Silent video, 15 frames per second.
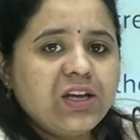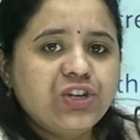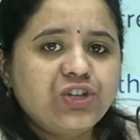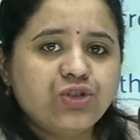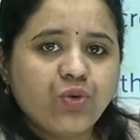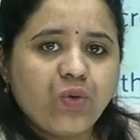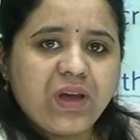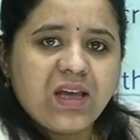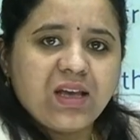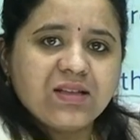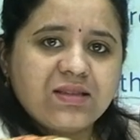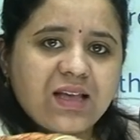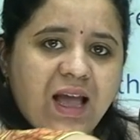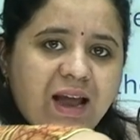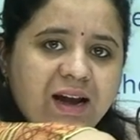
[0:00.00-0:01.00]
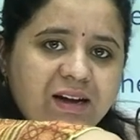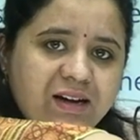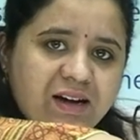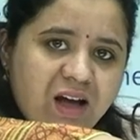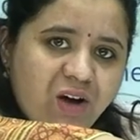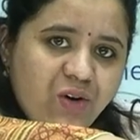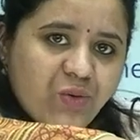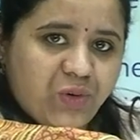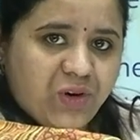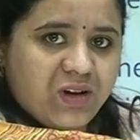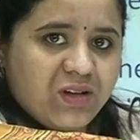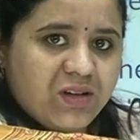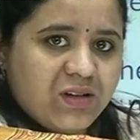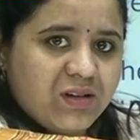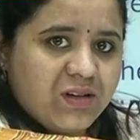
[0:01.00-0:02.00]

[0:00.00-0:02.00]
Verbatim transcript: is showing his hand down.